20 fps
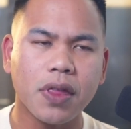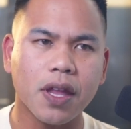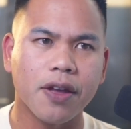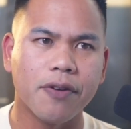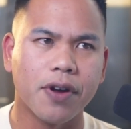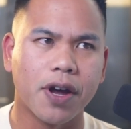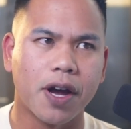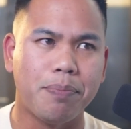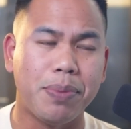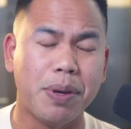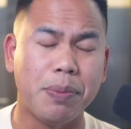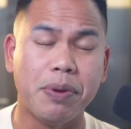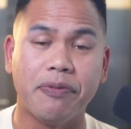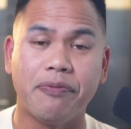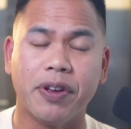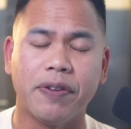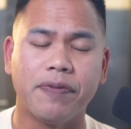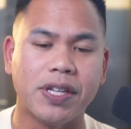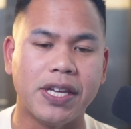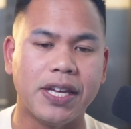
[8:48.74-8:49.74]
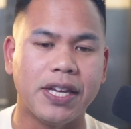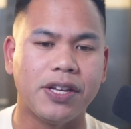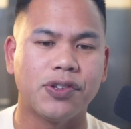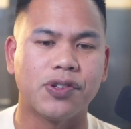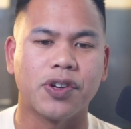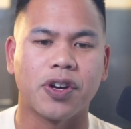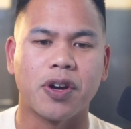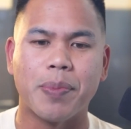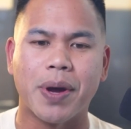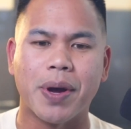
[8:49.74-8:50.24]

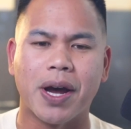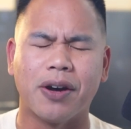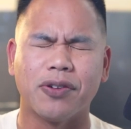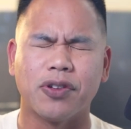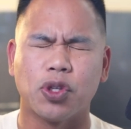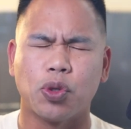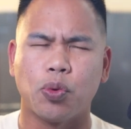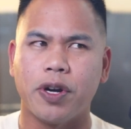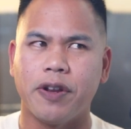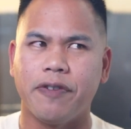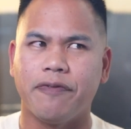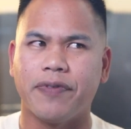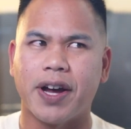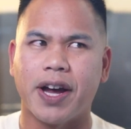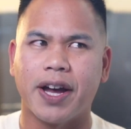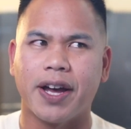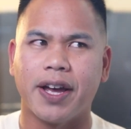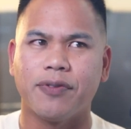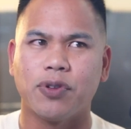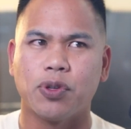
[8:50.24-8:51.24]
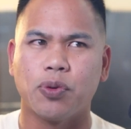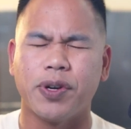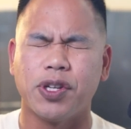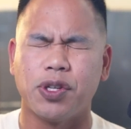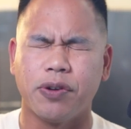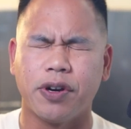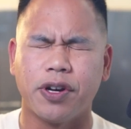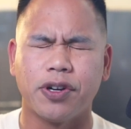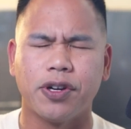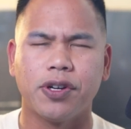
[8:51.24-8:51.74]
BB15s, they're about
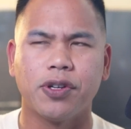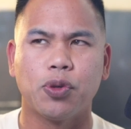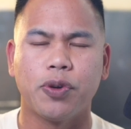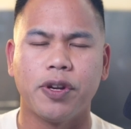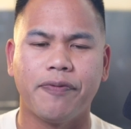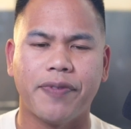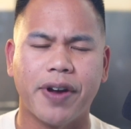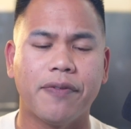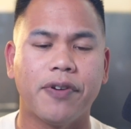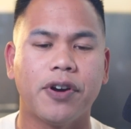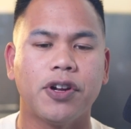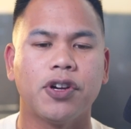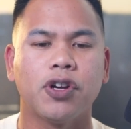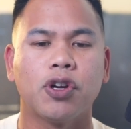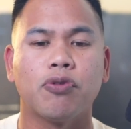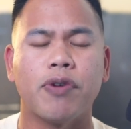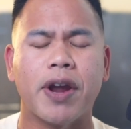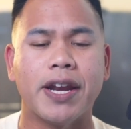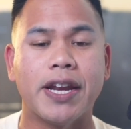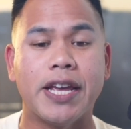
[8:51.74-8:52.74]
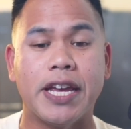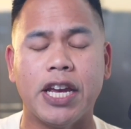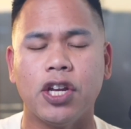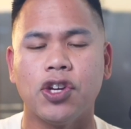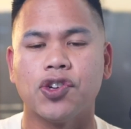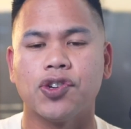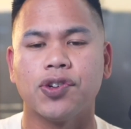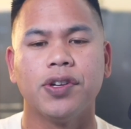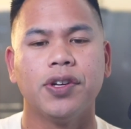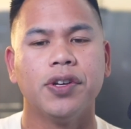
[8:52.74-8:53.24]
2200, 2500 grand
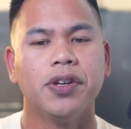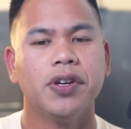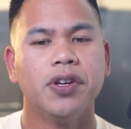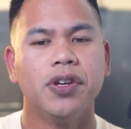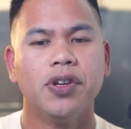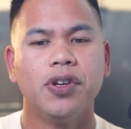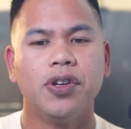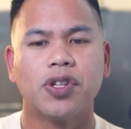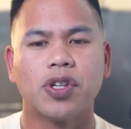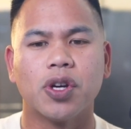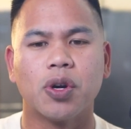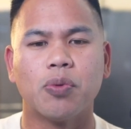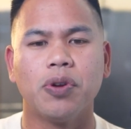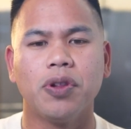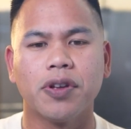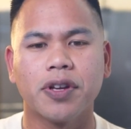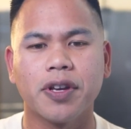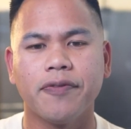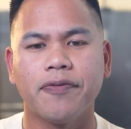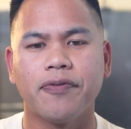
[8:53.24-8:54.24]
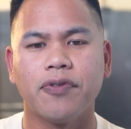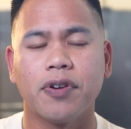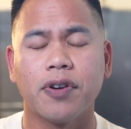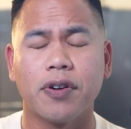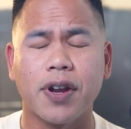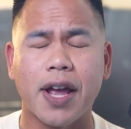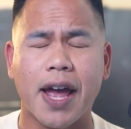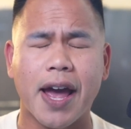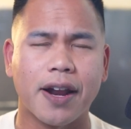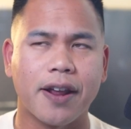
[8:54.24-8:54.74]
each. So we're looking
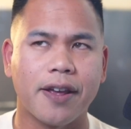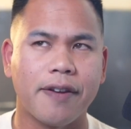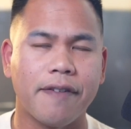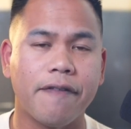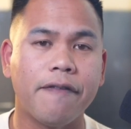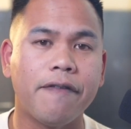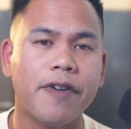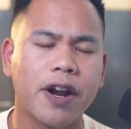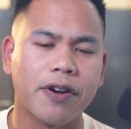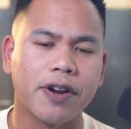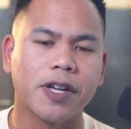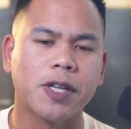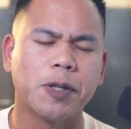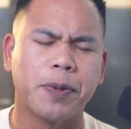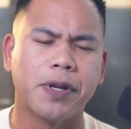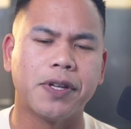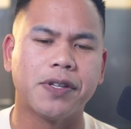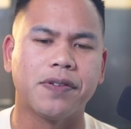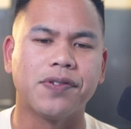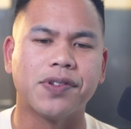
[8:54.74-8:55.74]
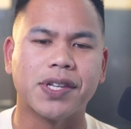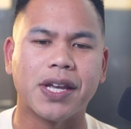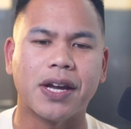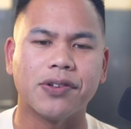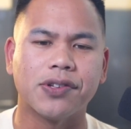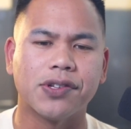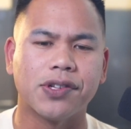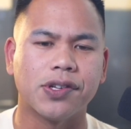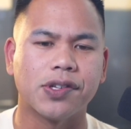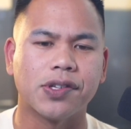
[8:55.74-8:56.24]
at a very expensive
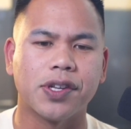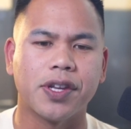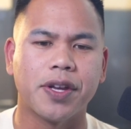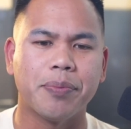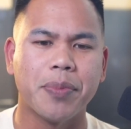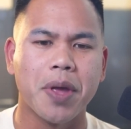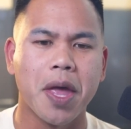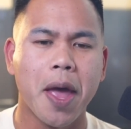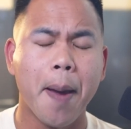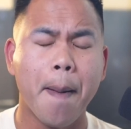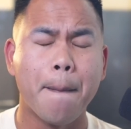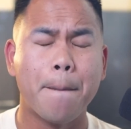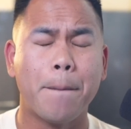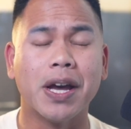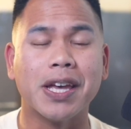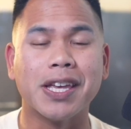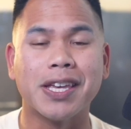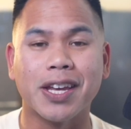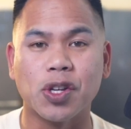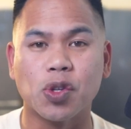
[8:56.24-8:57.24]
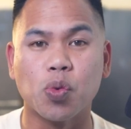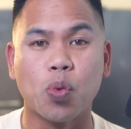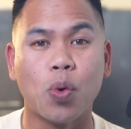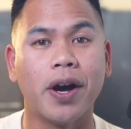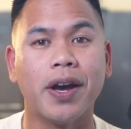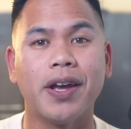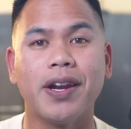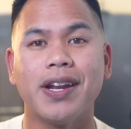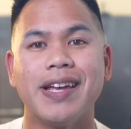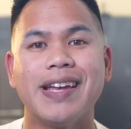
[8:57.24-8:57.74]
sound system, but guess
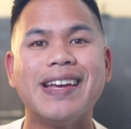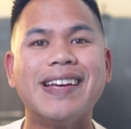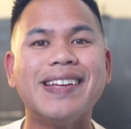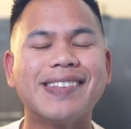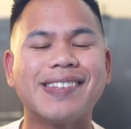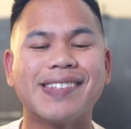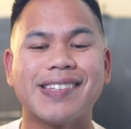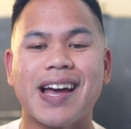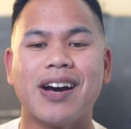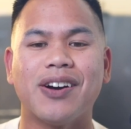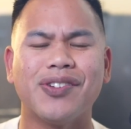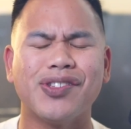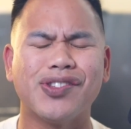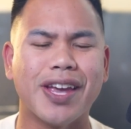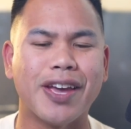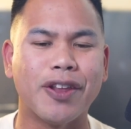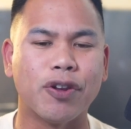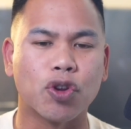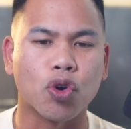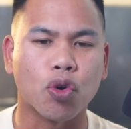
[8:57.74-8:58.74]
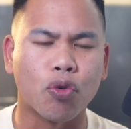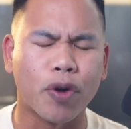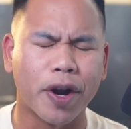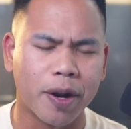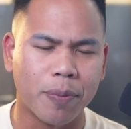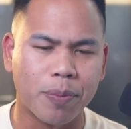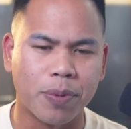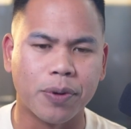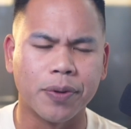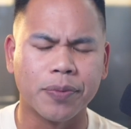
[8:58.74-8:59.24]
what? It sounds
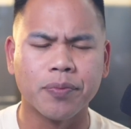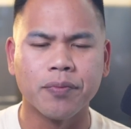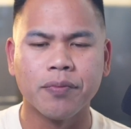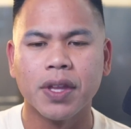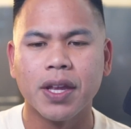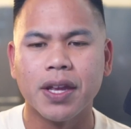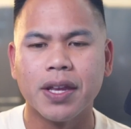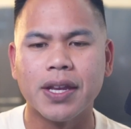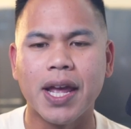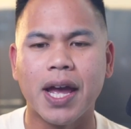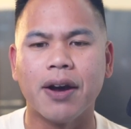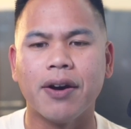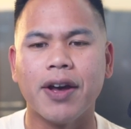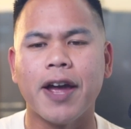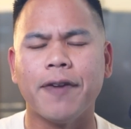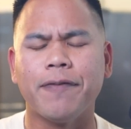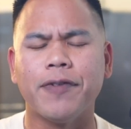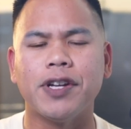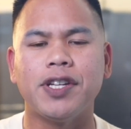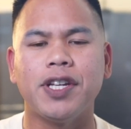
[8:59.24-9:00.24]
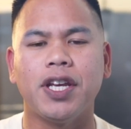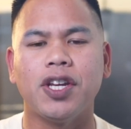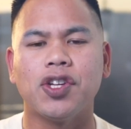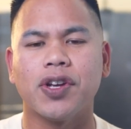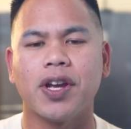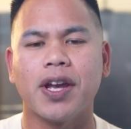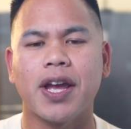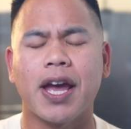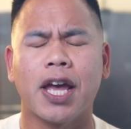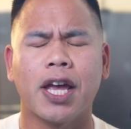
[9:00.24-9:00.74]
incredible. Now, every
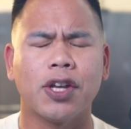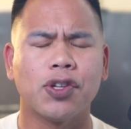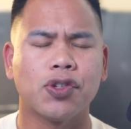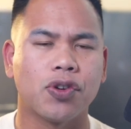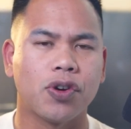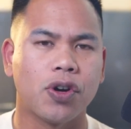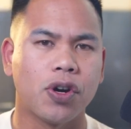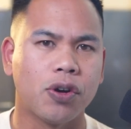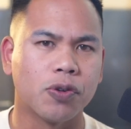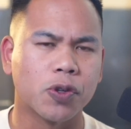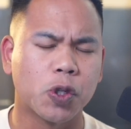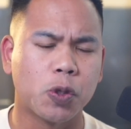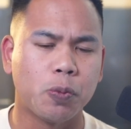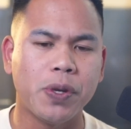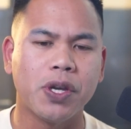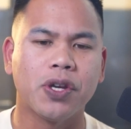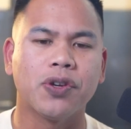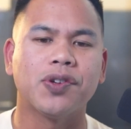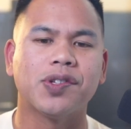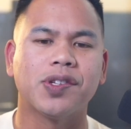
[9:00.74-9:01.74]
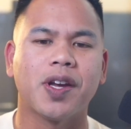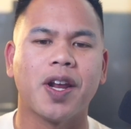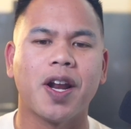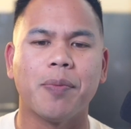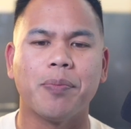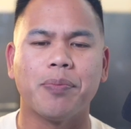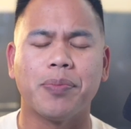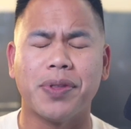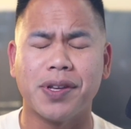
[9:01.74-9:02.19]
DJ has their own speaker setup.